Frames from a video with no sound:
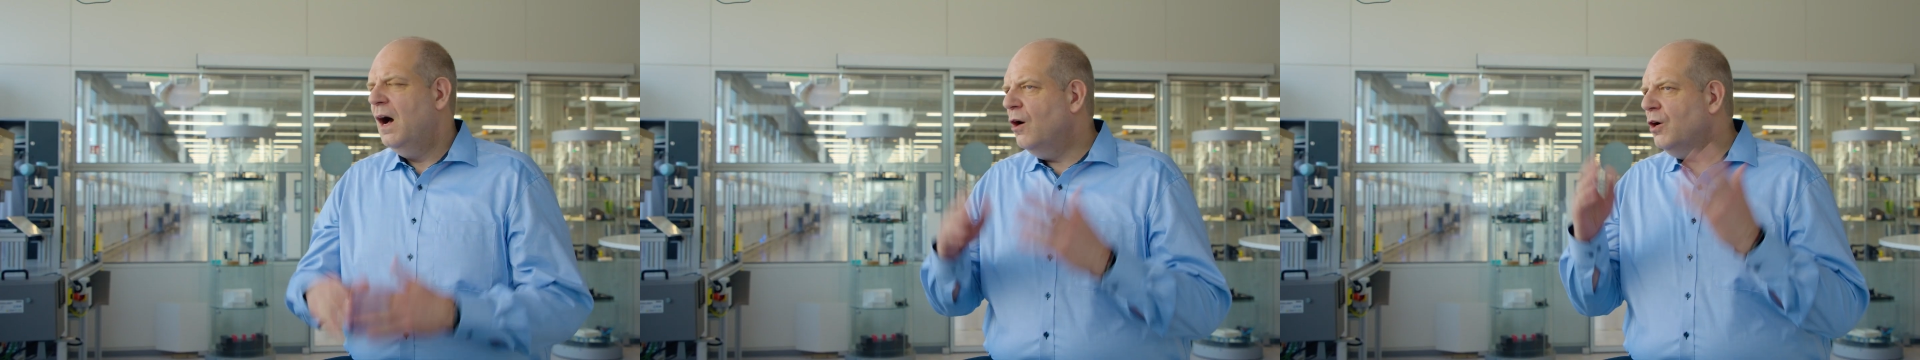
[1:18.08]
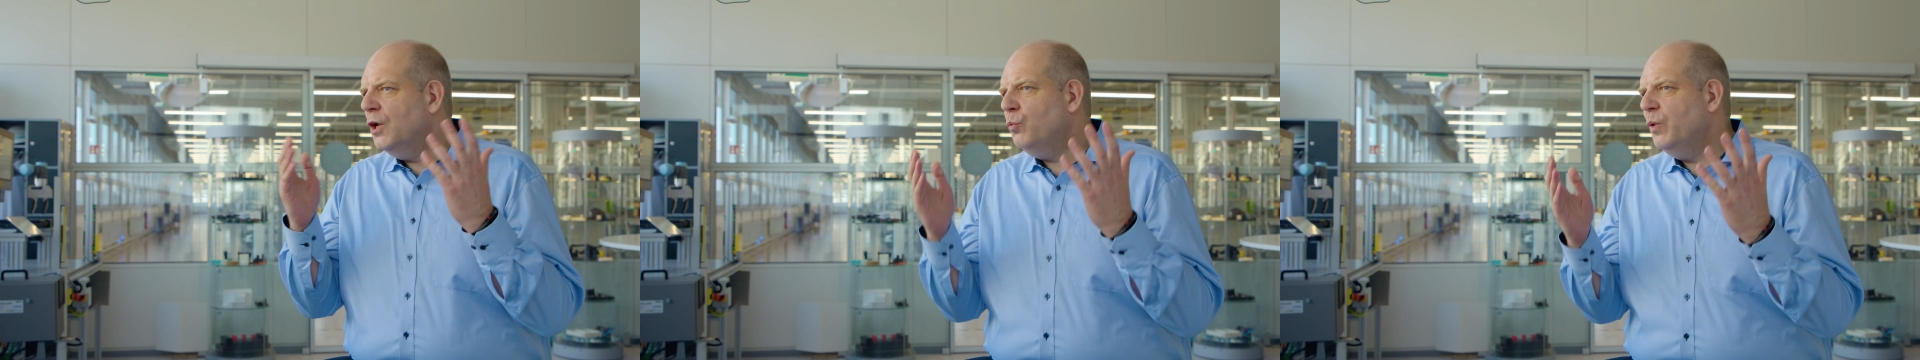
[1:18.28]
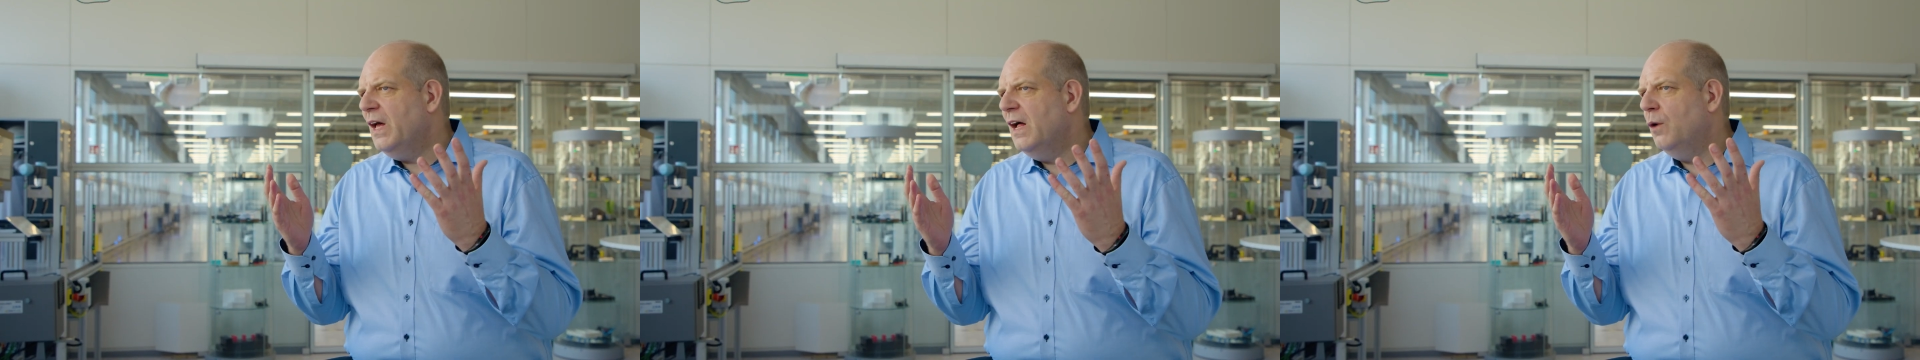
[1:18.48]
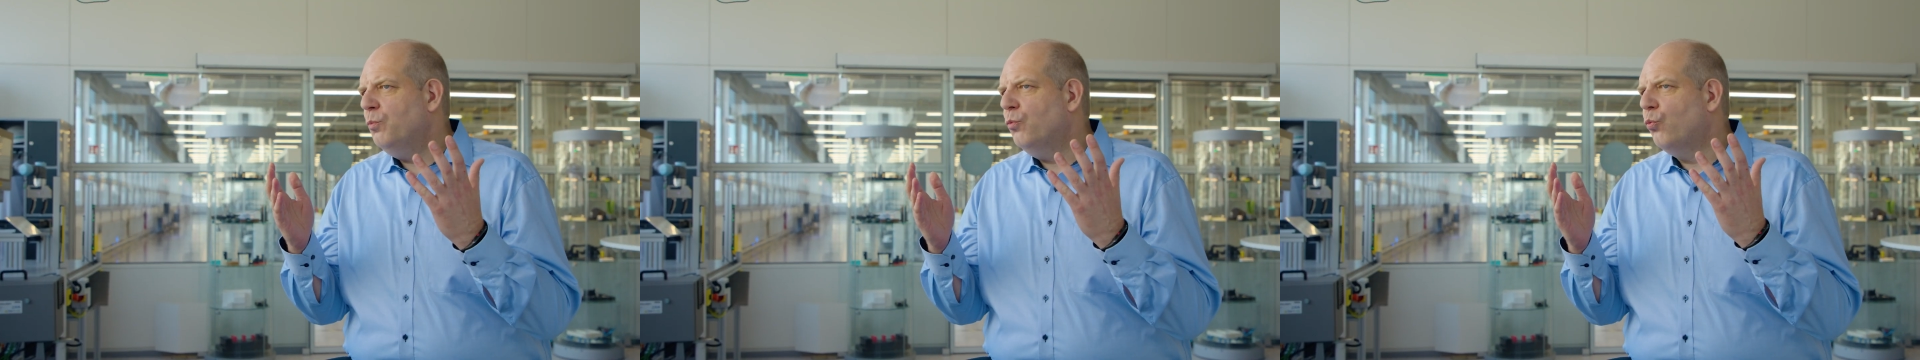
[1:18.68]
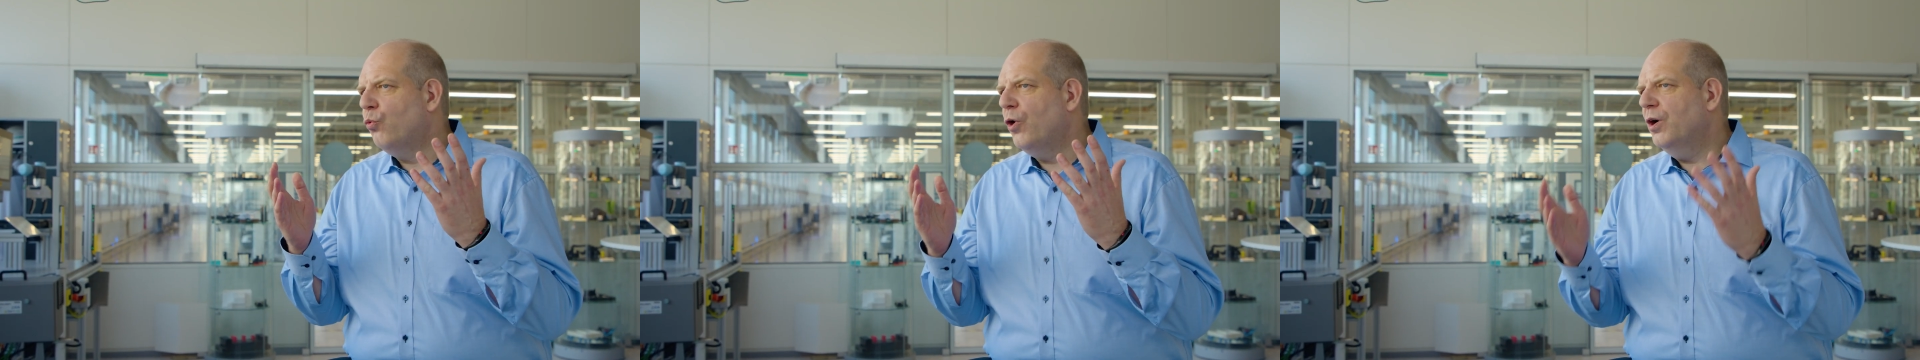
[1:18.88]
How can we
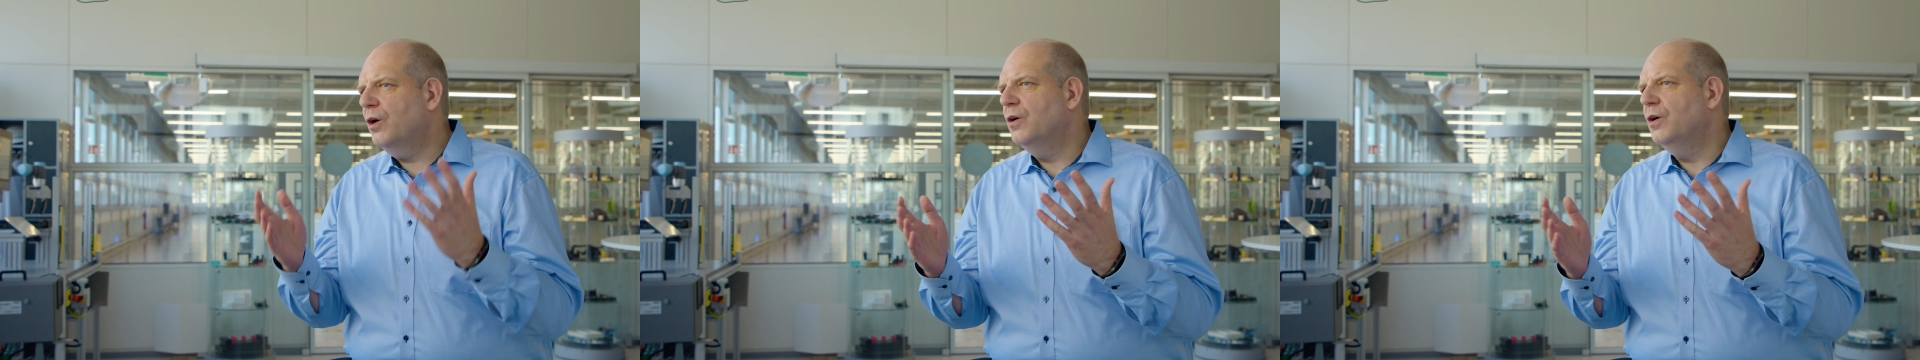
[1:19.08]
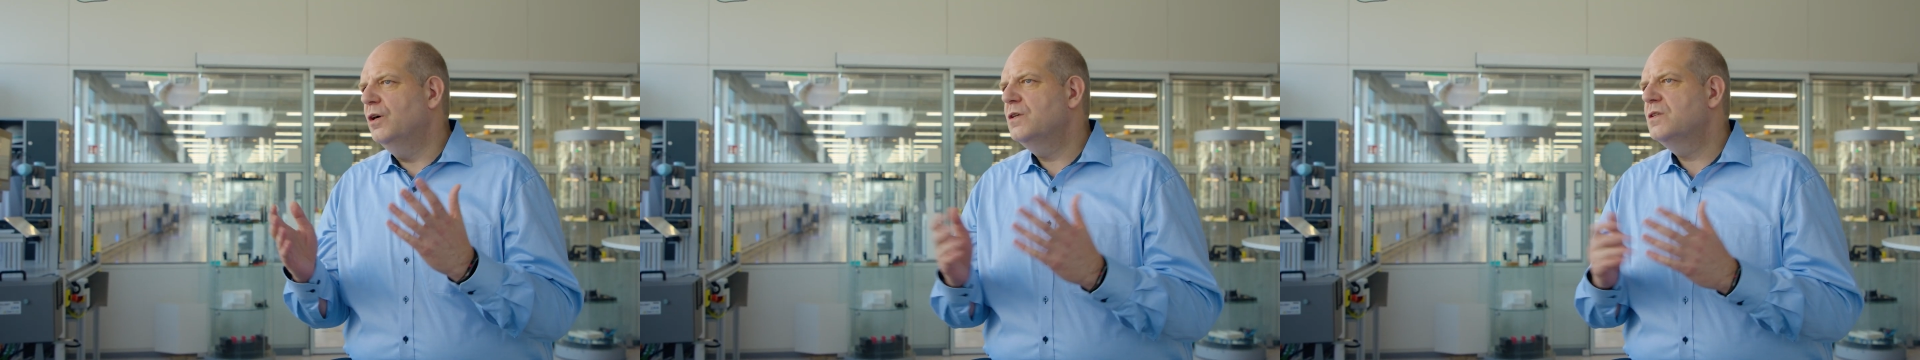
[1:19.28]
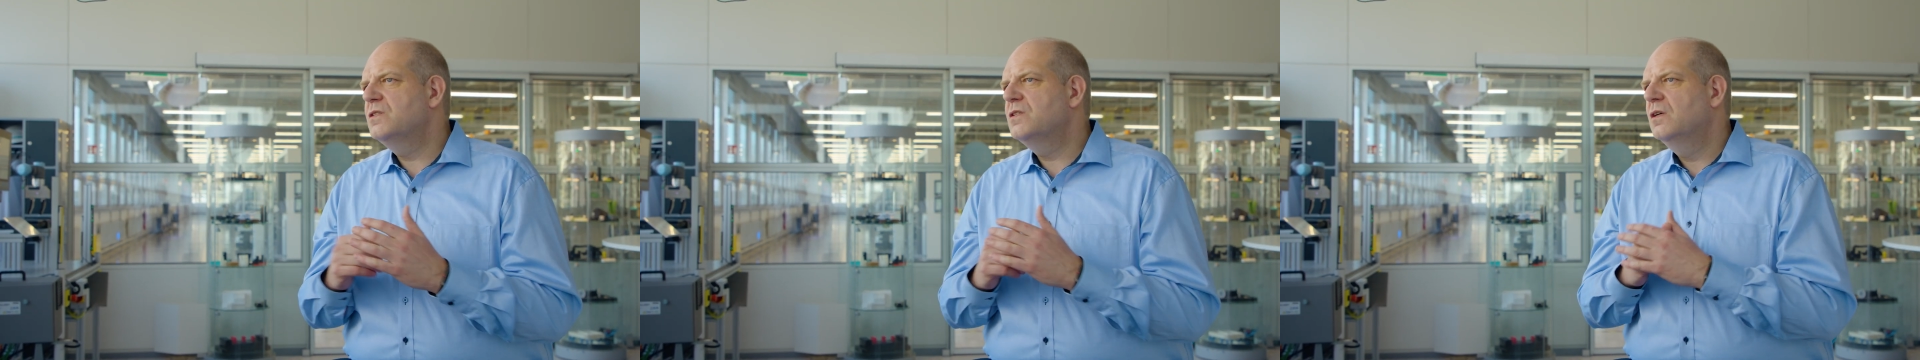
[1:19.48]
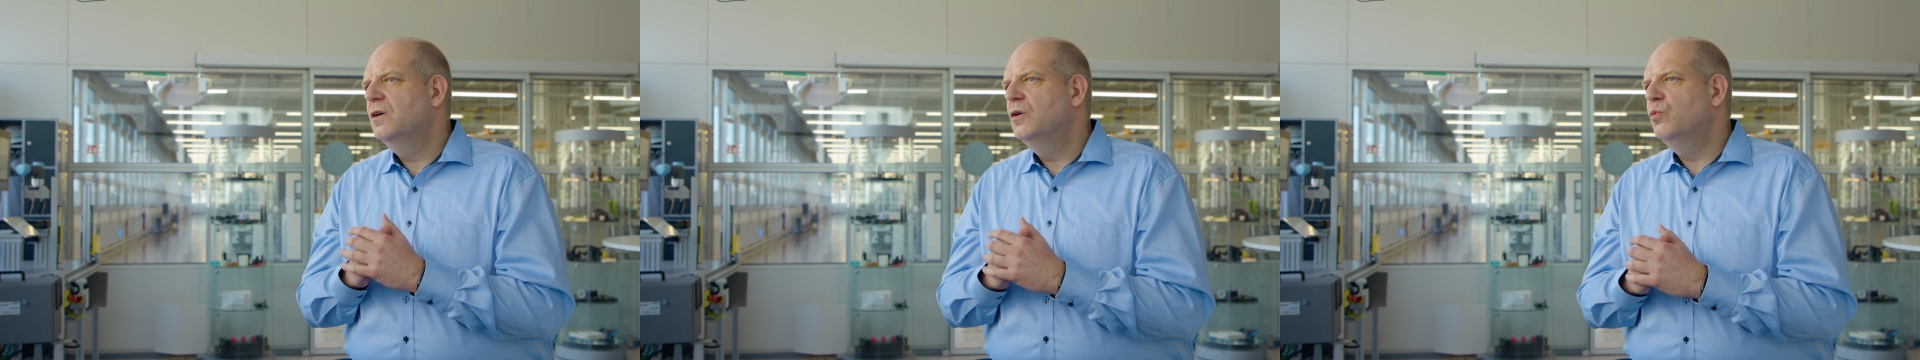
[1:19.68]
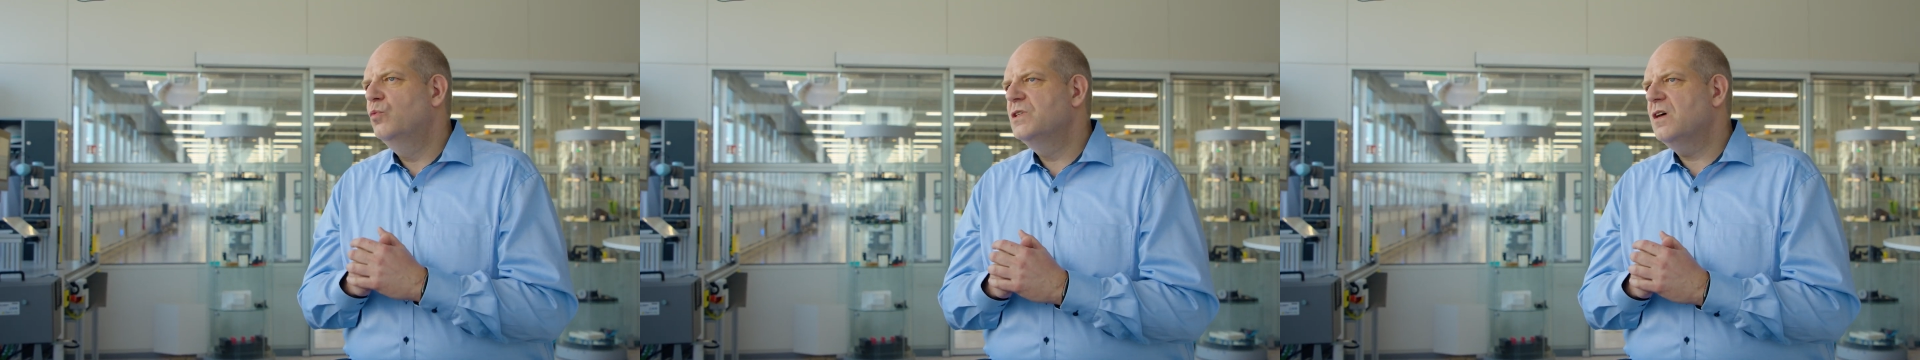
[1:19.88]
help workers
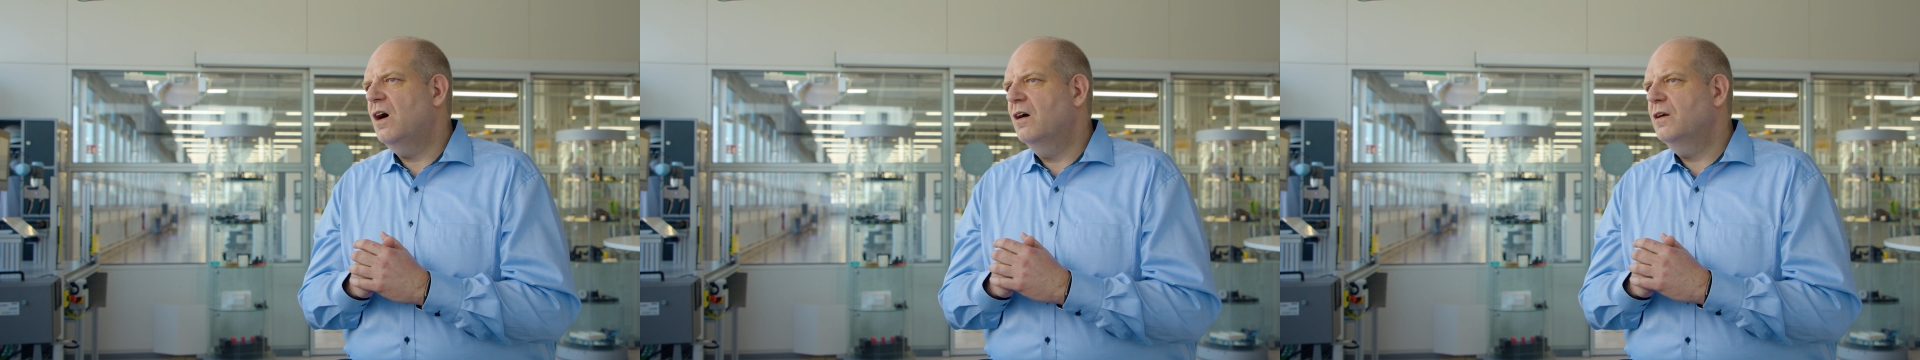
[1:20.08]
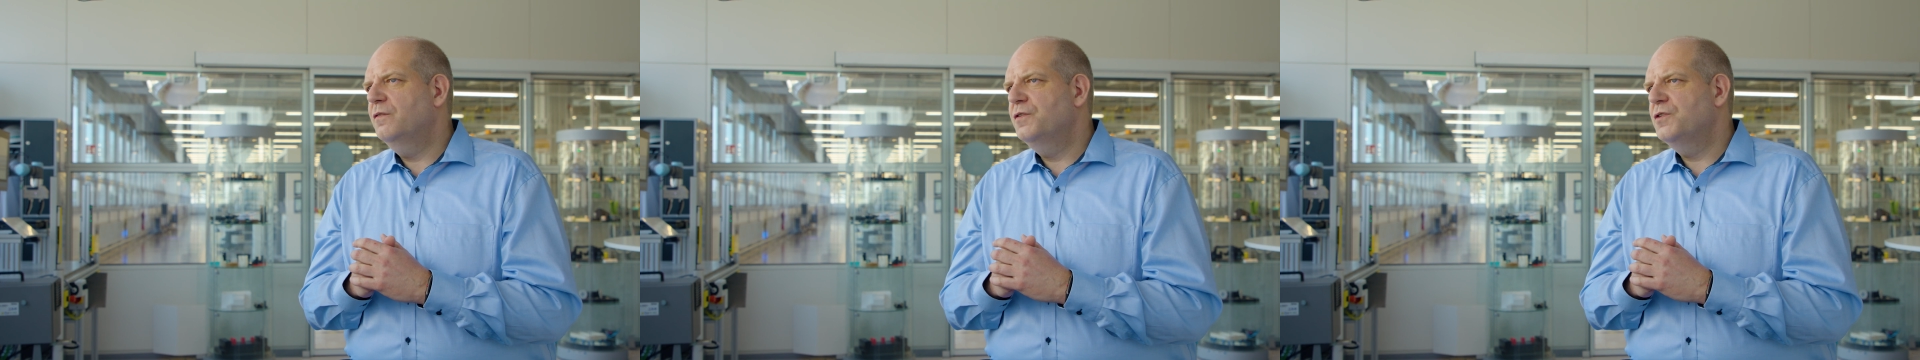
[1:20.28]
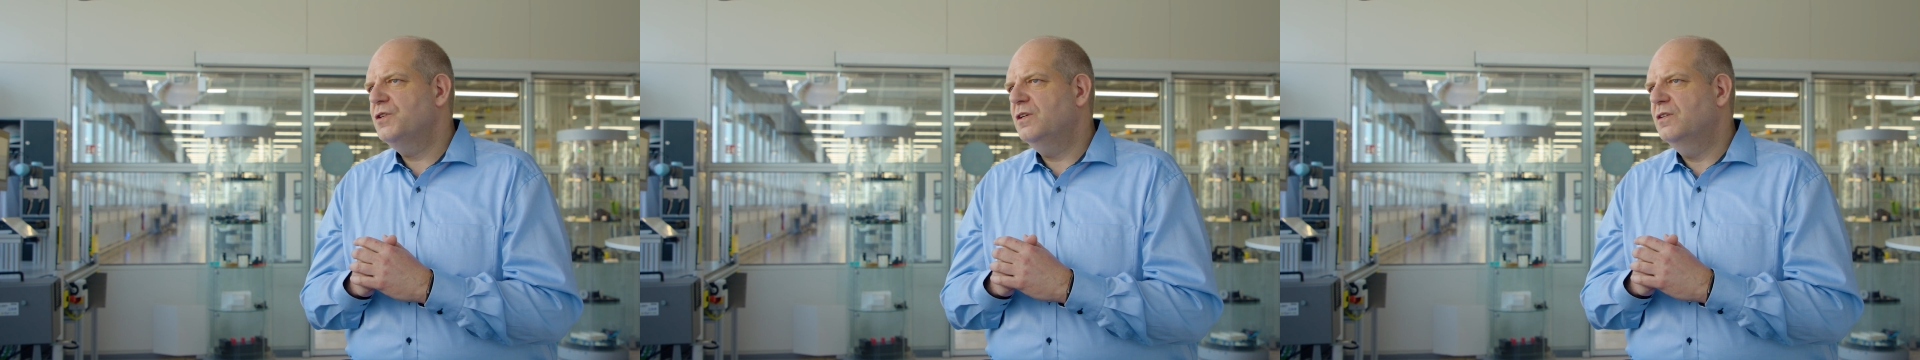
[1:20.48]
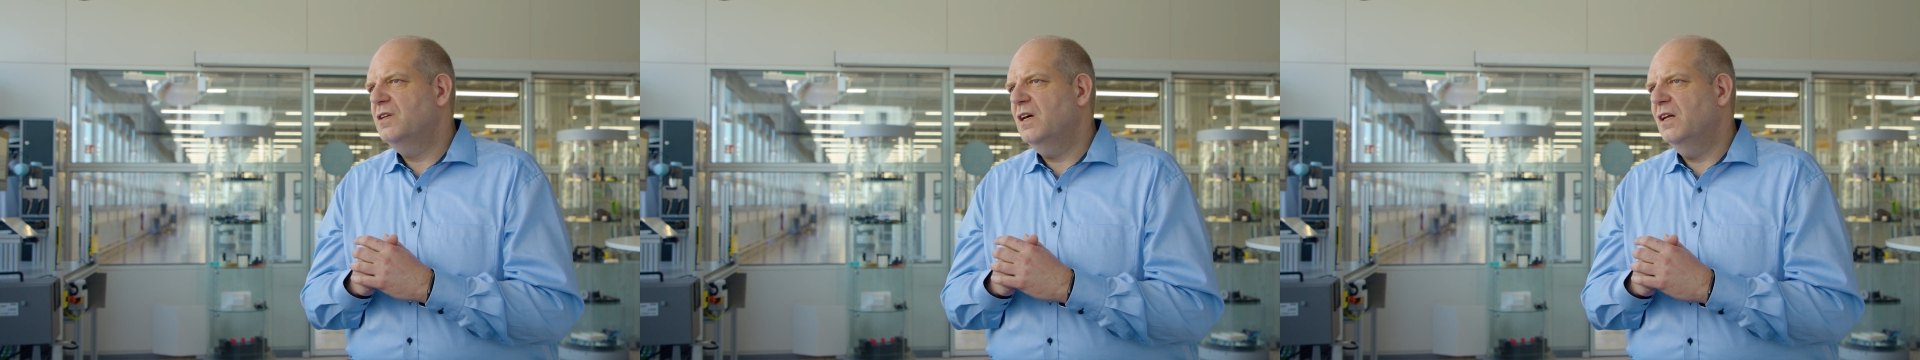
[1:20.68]
with artificial